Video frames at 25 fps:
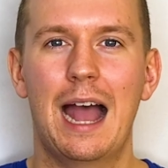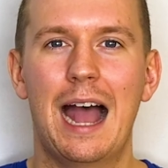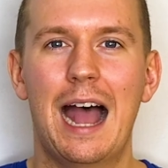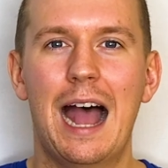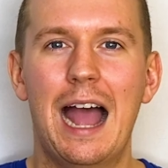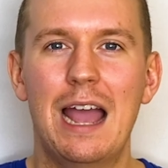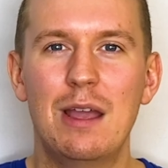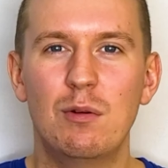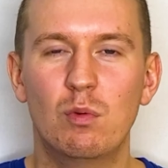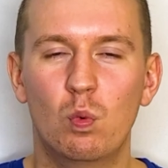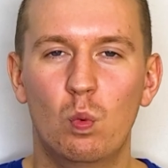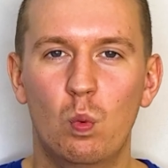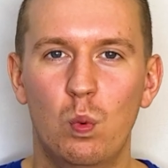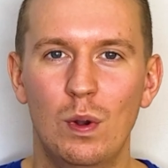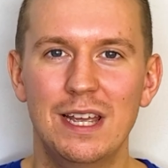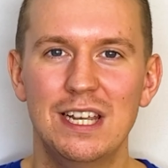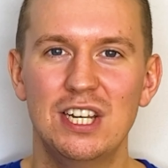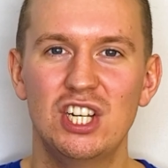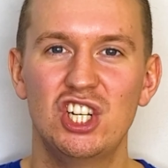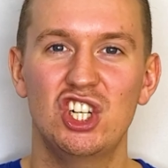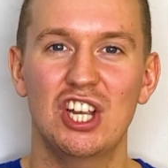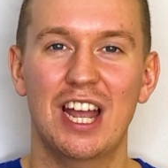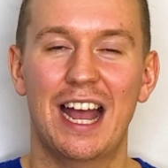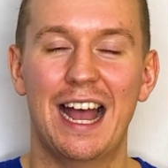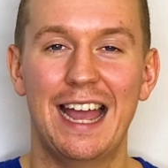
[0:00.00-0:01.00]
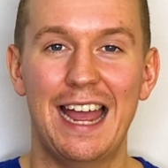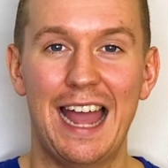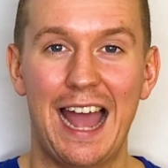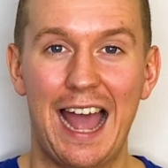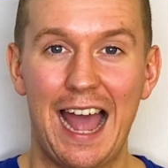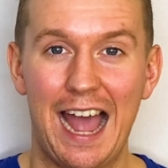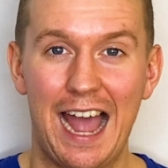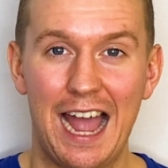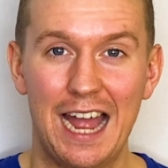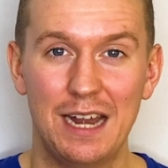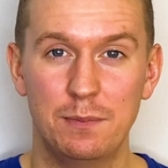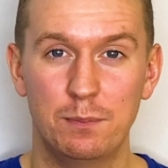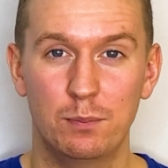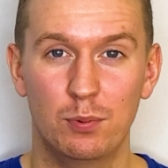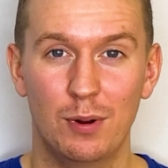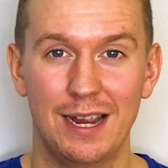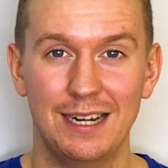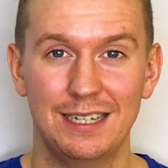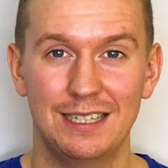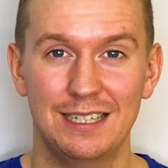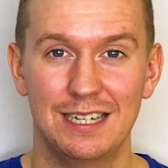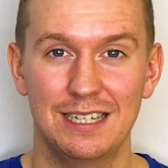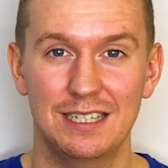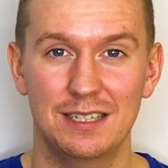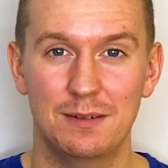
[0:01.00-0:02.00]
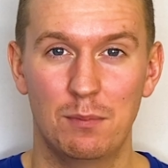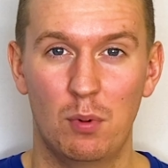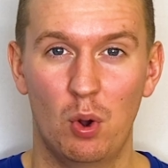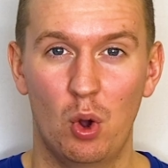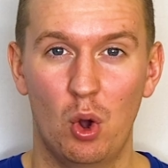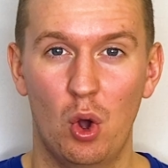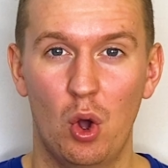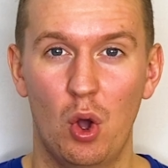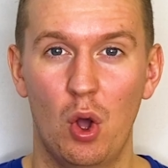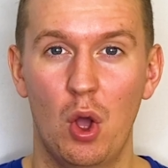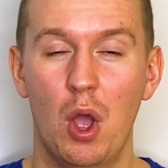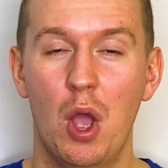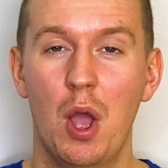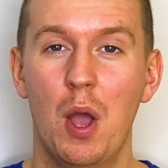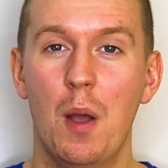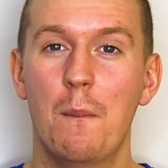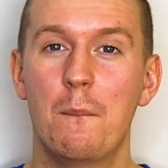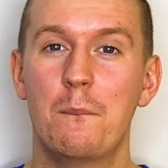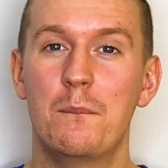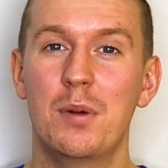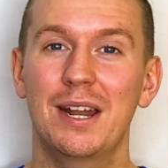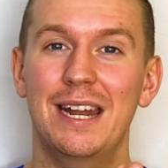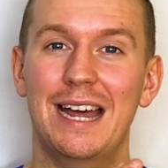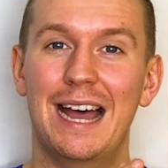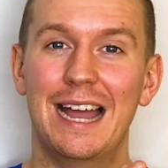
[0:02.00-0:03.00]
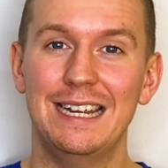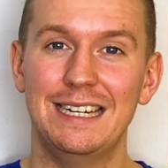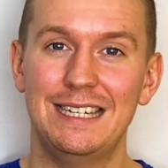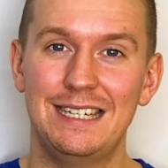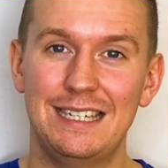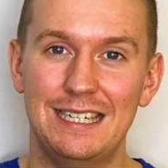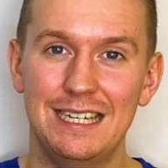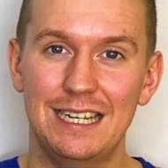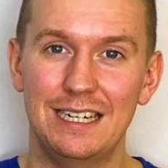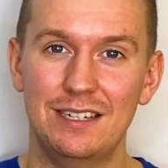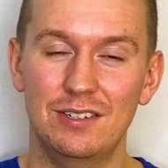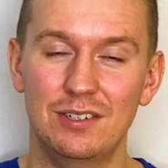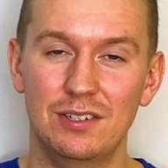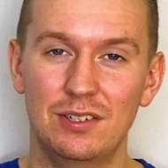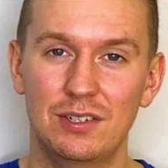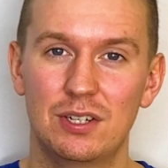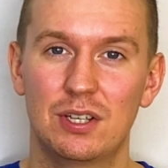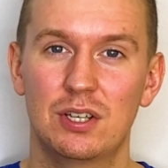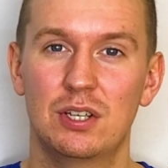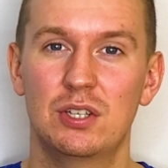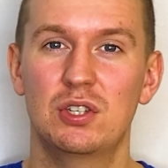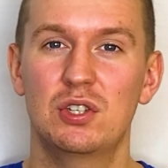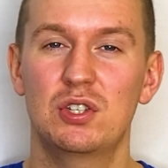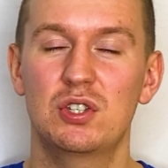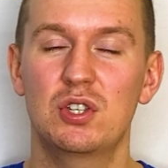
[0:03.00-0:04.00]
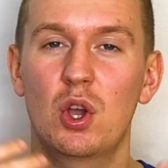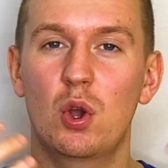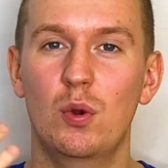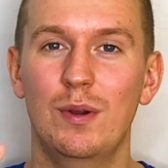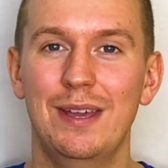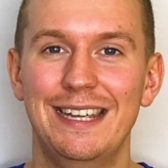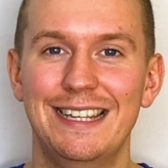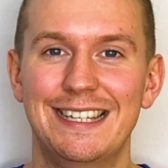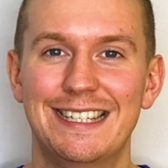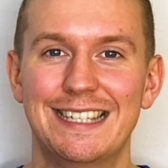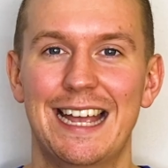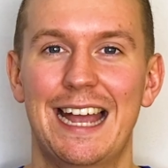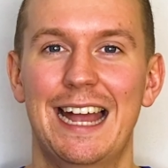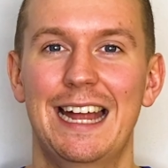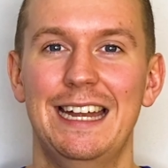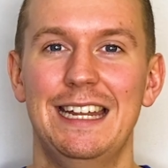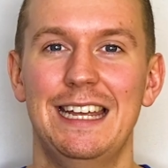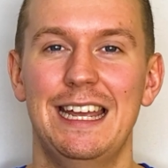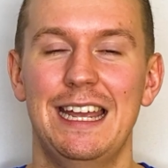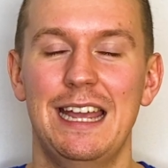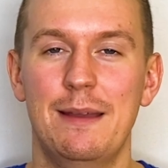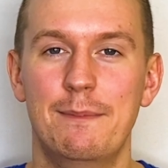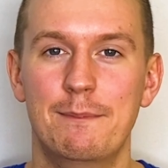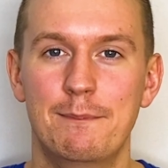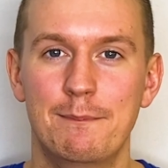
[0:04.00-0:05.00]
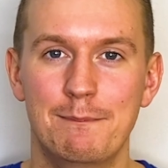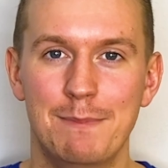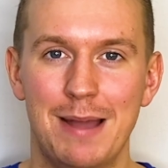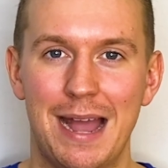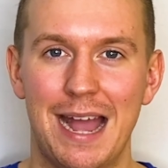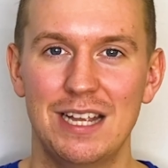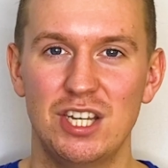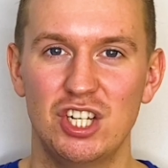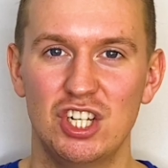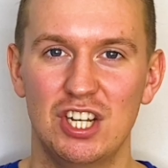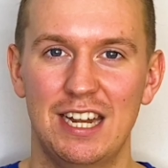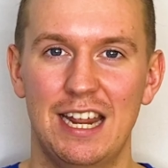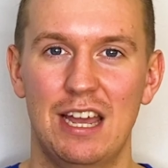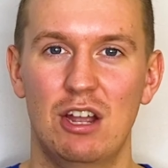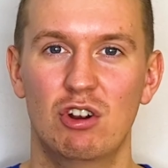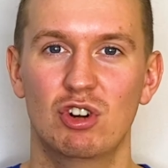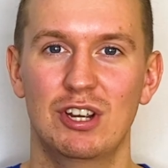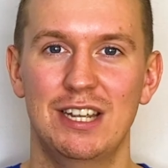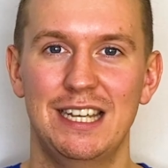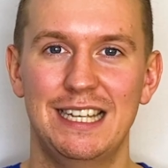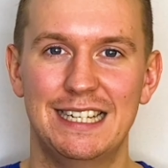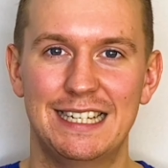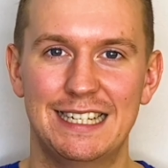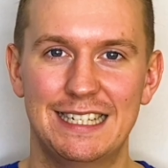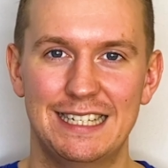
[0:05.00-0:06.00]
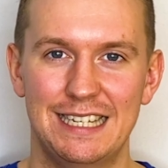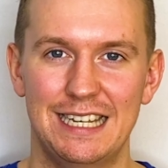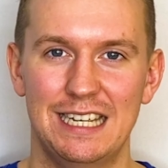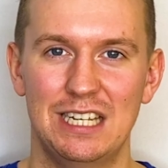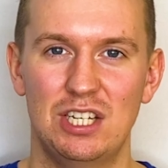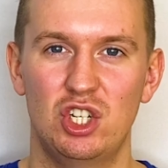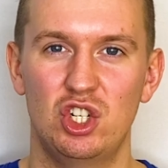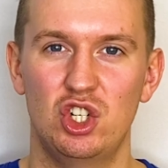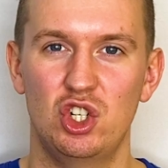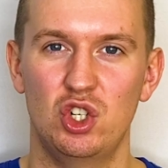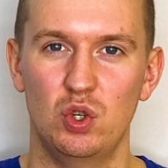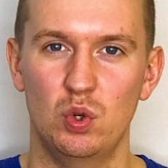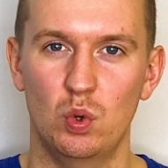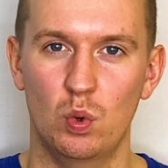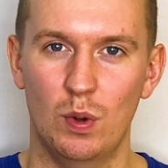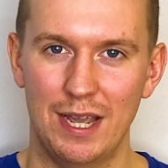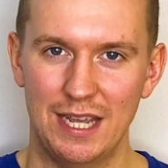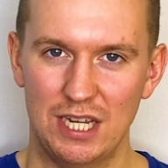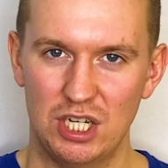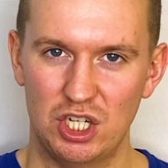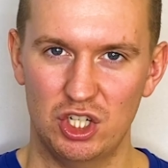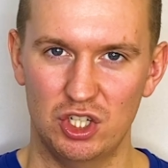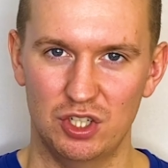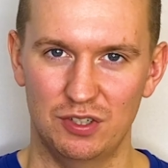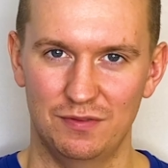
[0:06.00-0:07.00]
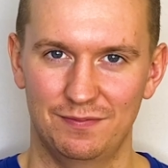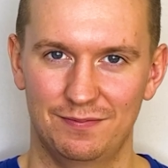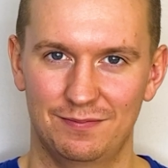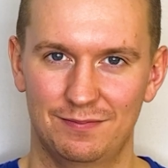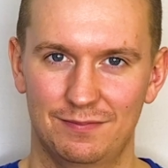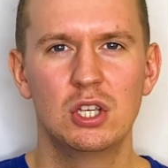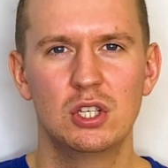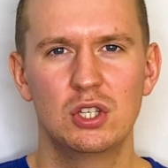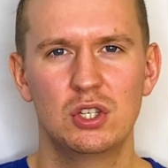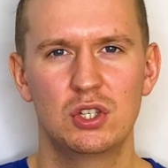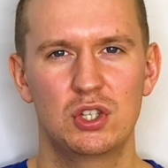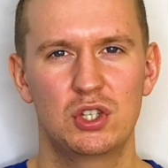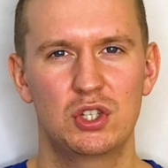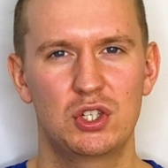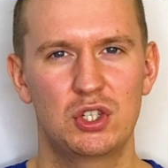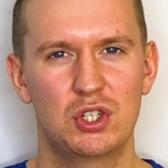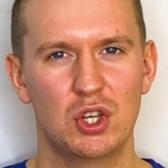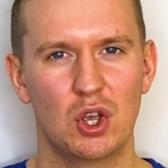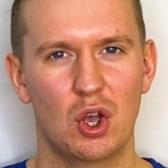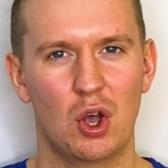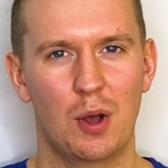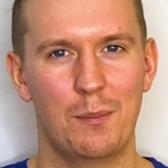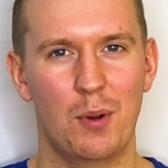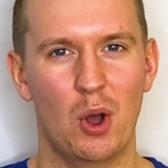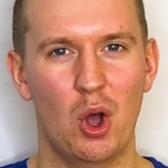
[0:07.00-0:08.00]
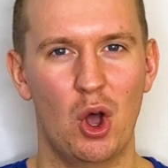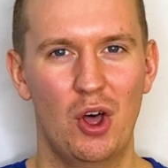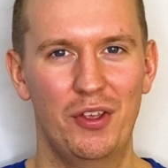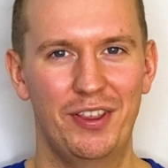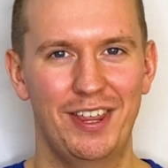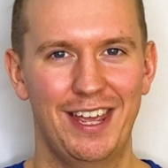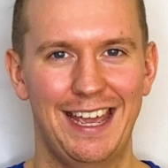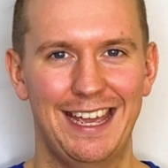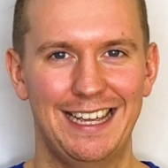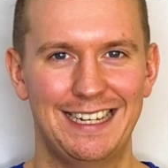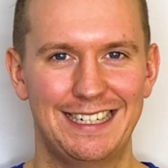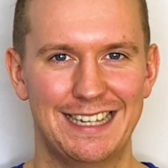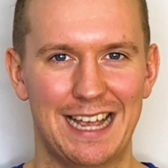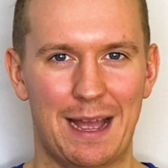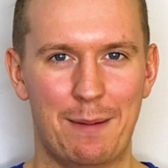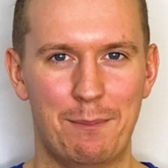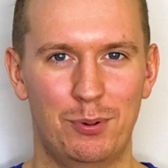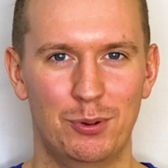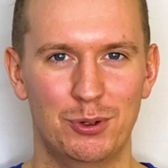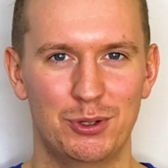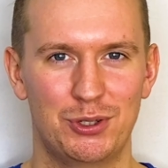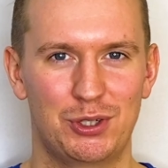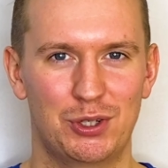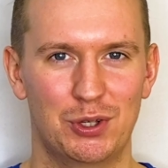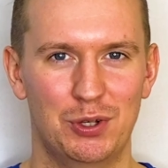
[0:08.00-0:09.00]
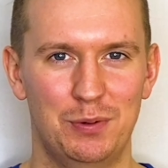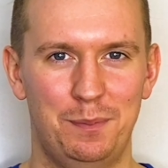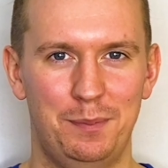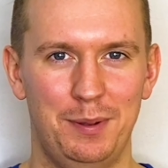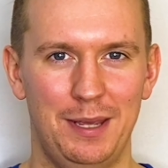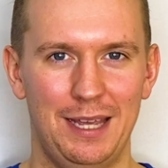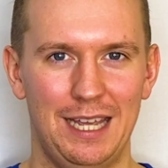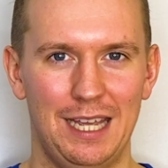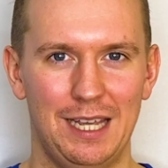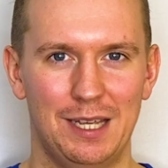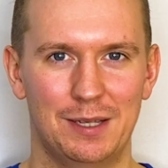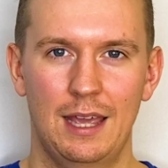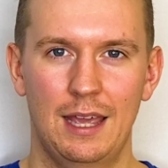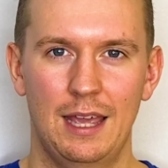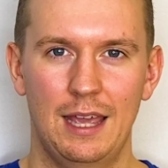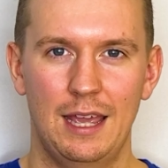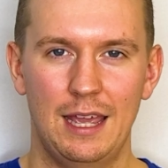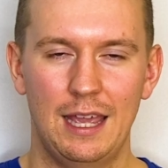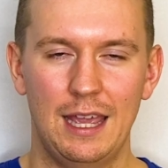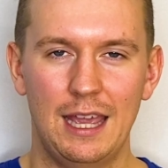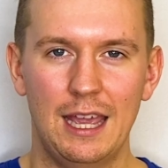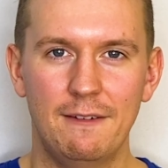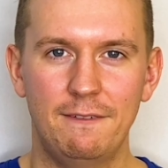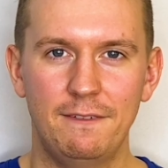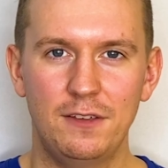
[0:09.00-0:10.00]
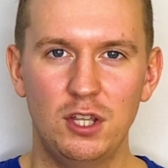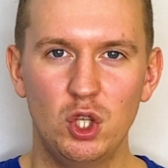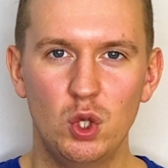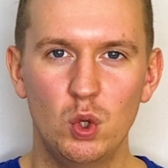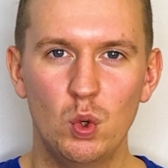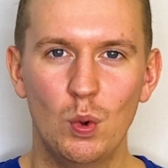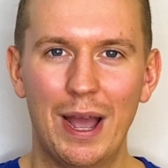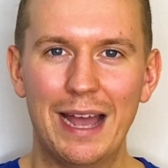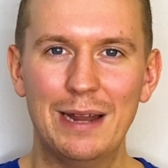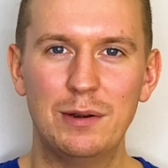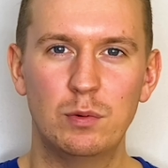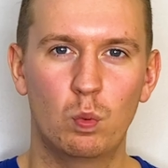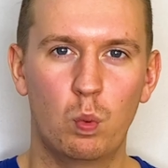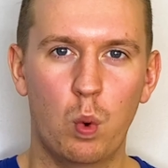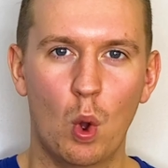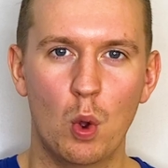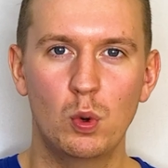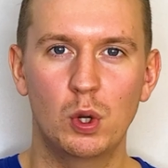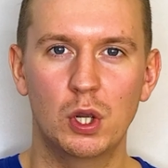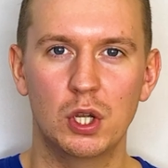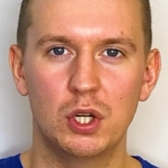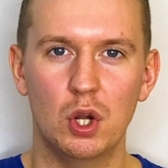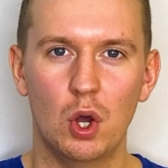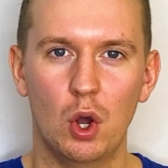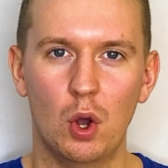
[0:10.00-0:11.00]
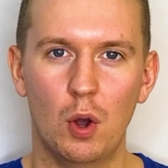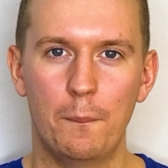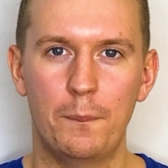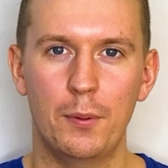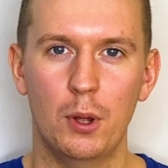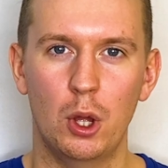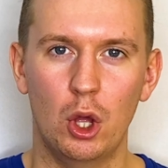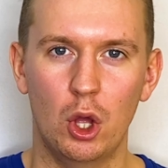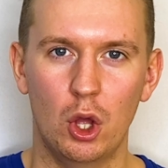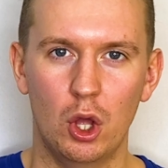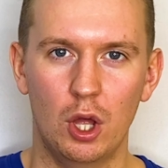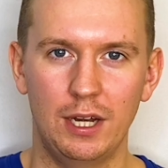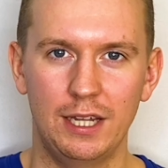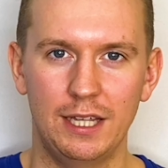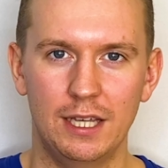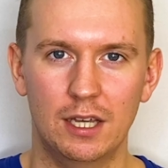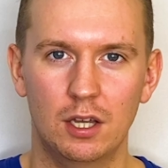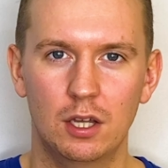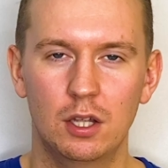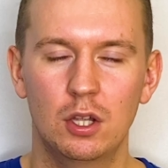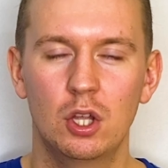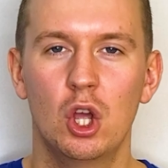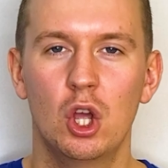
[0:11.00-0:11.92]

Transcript: I wish I had practiced more, but I didn't. So it's an imaginary situation. Some other examples could be, if you had woken up earlier,